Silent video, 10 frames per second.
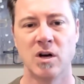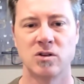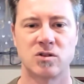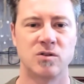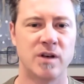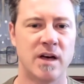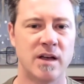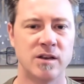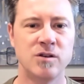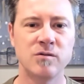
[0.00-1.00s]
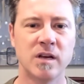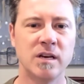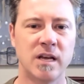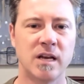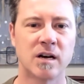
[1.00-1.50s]
so that you can
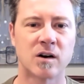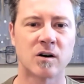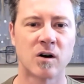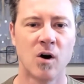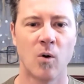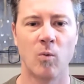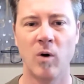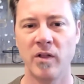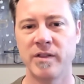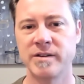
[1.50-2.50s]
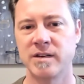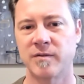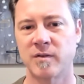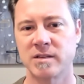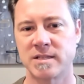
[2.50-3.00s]
hear what the
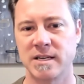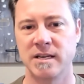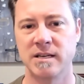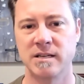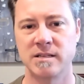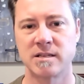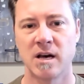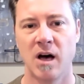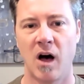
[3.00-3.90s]
difference is